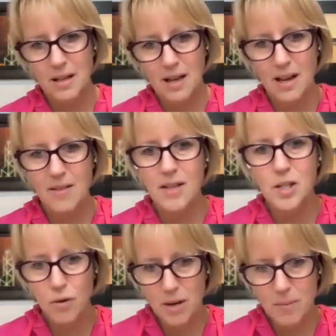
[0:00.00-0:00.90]
and the
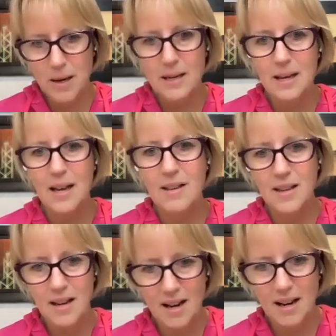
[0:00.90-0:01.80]
screaming and the
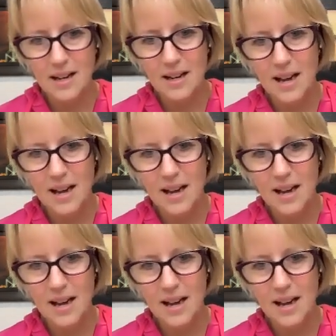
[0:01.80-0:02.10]
yelling,